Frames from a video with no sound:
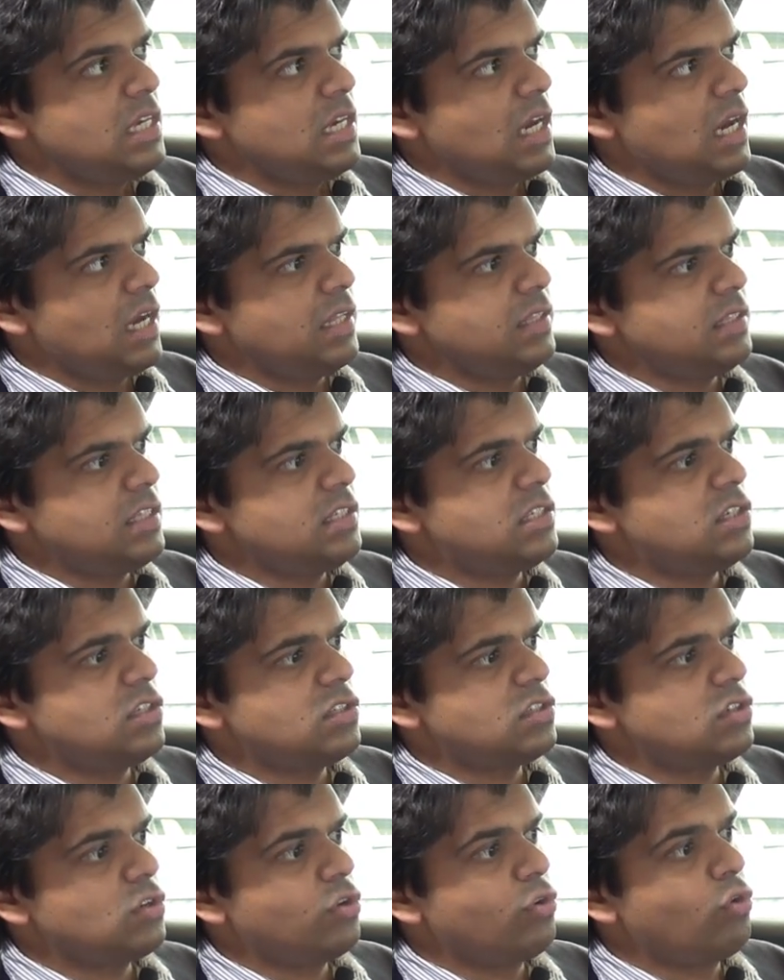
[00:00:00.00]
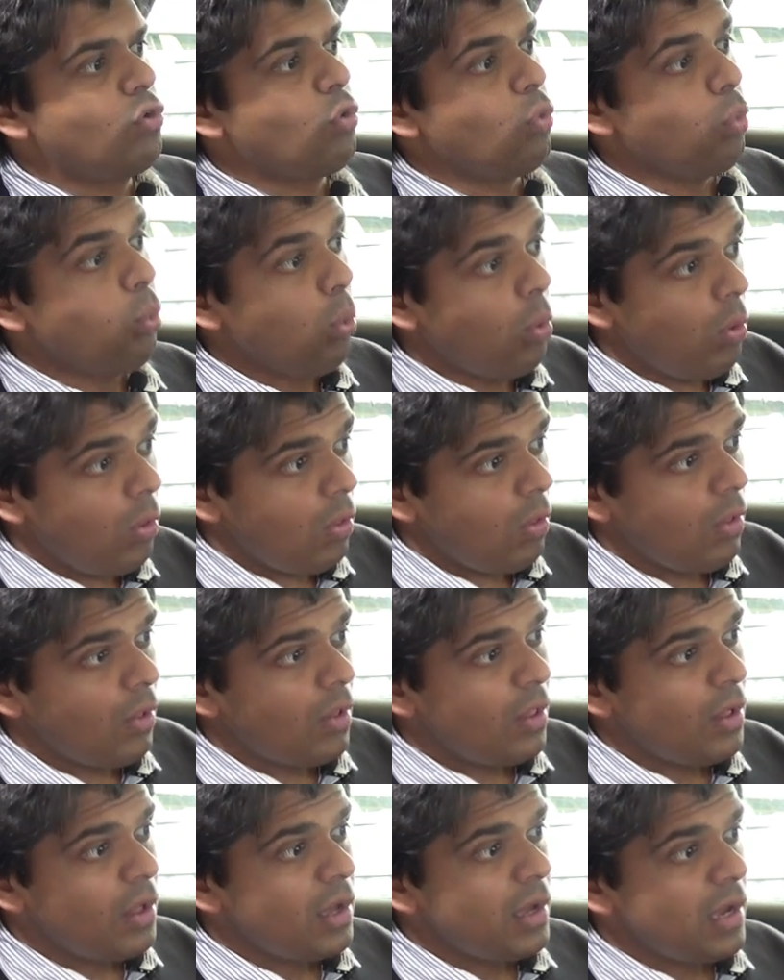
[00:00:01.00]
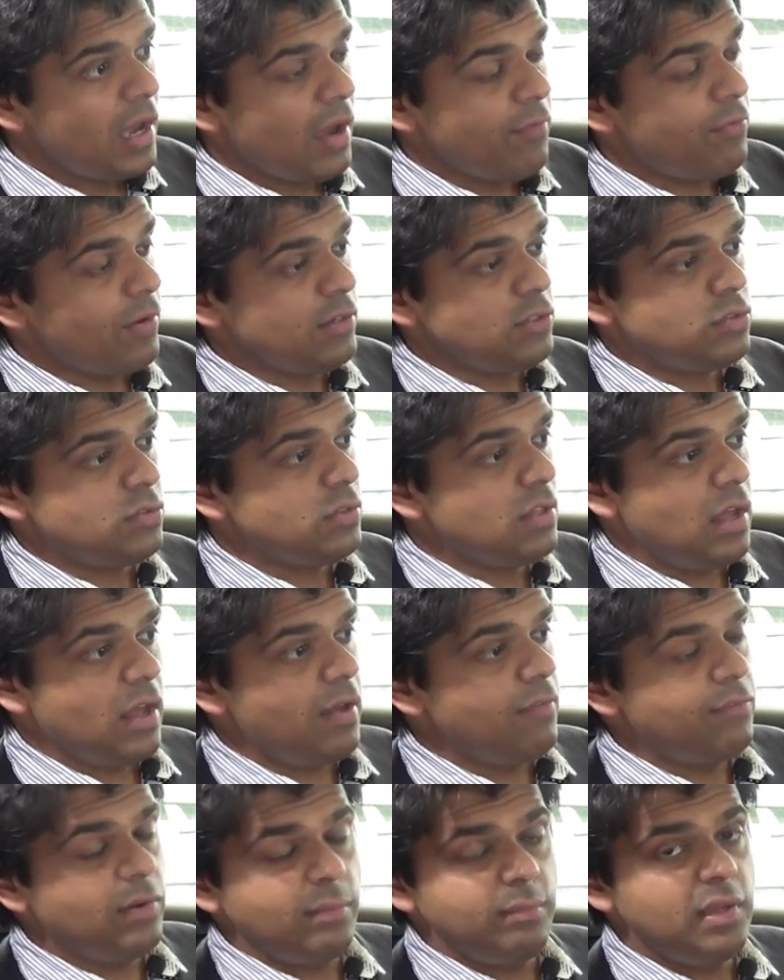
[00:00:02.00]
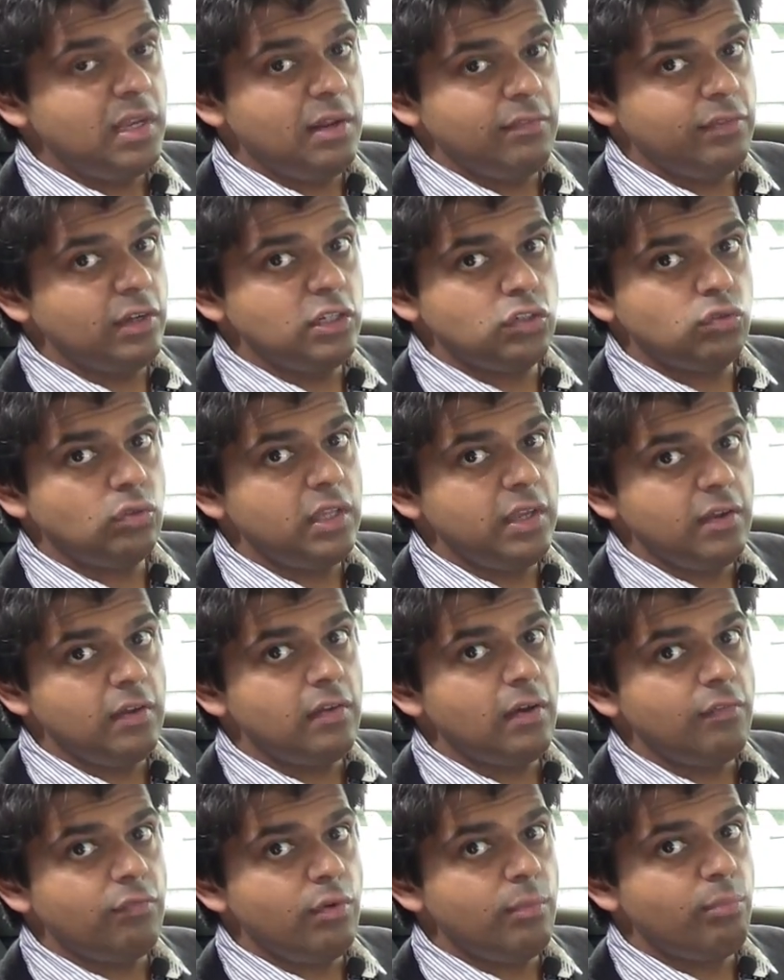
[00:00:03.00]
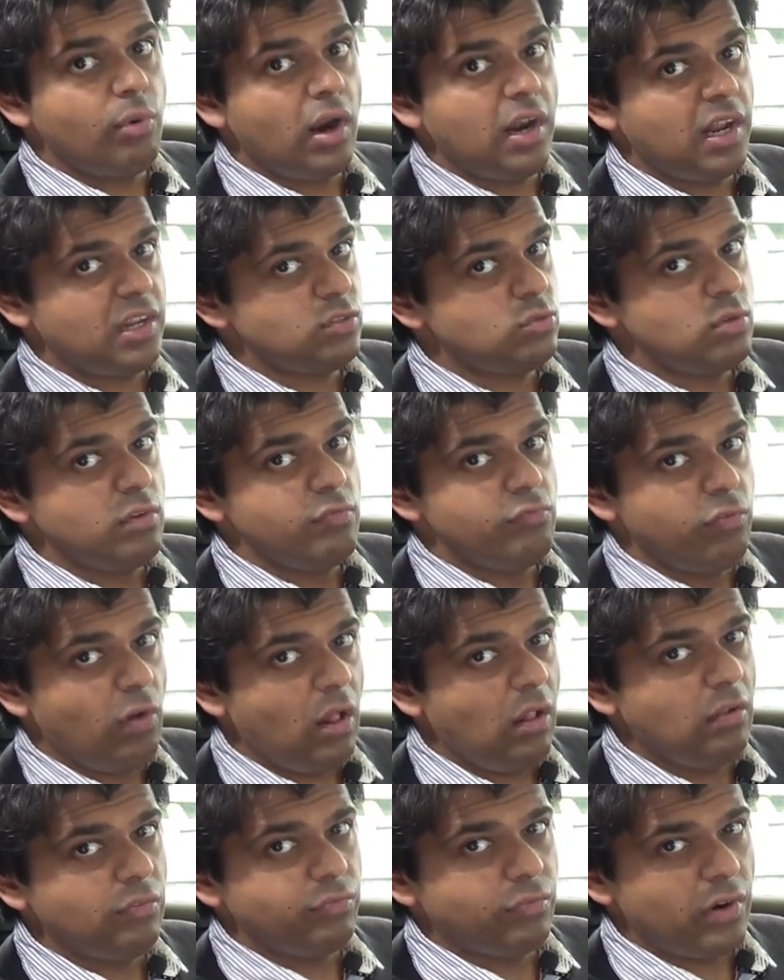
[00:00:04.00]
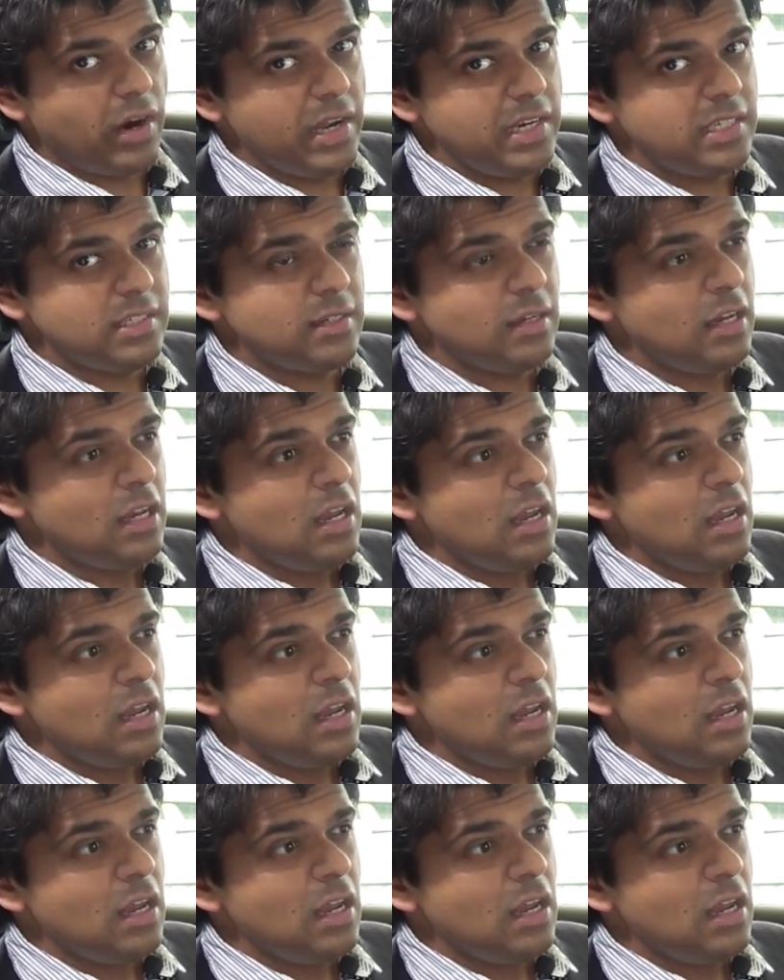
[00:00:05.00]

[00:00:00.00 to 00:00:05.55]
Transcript: And this is cool. Eventually every brand has to evolve, right?